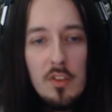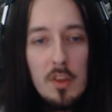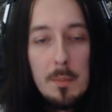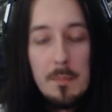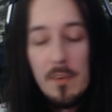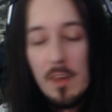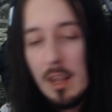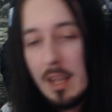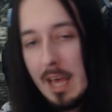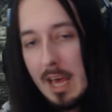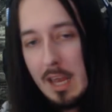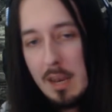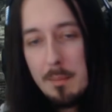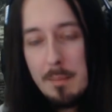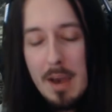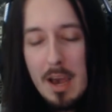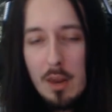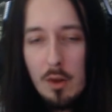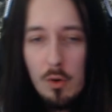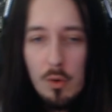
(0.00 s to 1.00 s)
for land
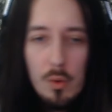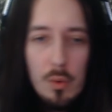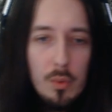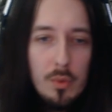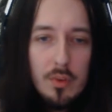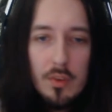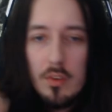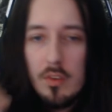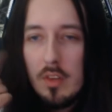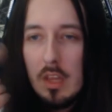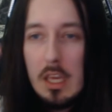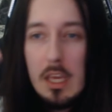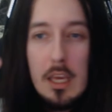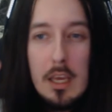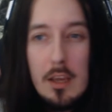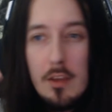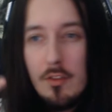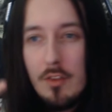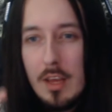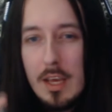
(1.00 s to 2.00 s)
battles,
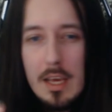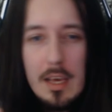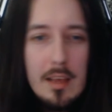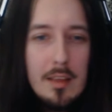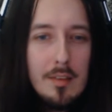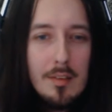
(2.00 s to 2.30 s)
sieges,